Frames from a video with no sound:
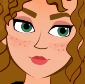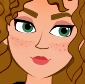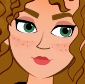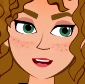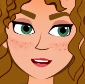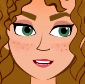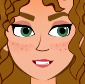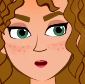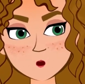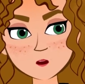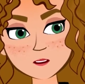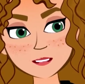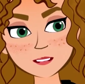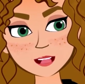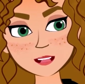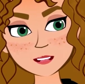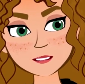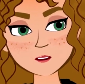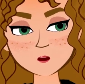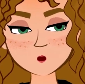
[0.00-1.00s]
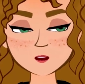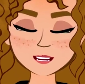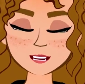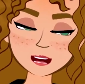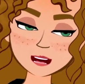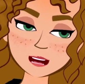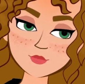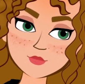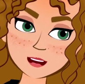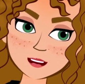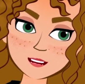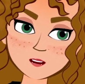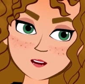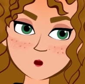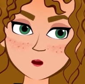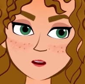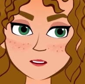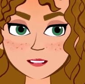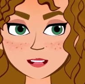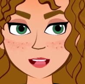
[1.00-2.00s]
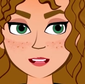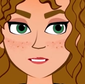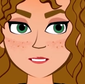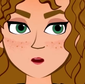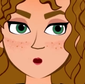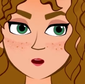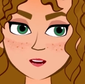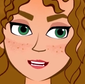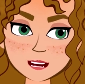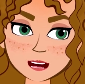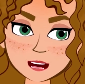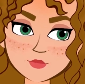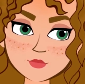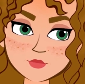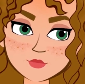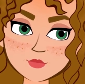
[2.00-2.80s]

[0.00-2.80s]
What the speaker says: I told her that I don't ever want to see her again,